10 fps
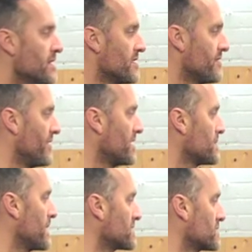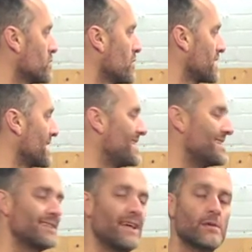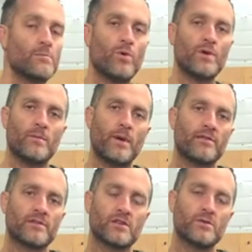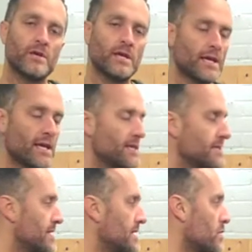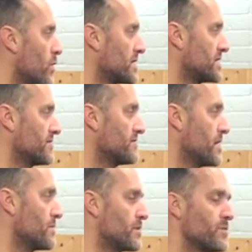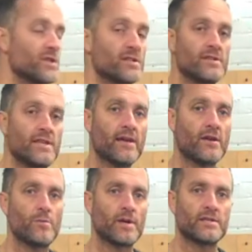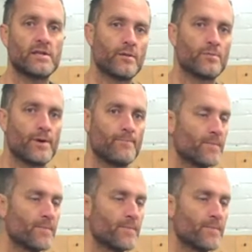The fundamental or the key selling point about the suit is the quality of neoprene, which is the techno butter neoprene.